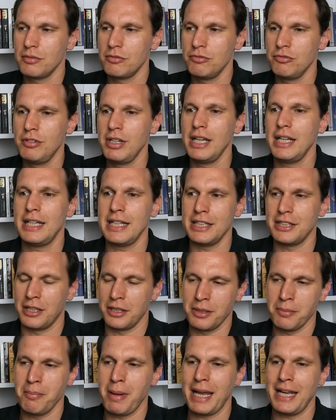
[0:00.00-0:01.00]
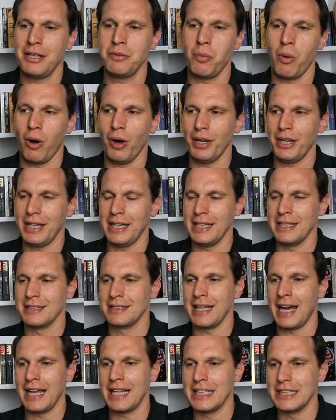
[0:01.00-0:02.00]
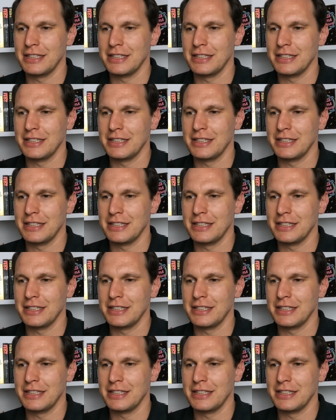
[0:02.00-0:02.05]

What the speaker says: really the main one is that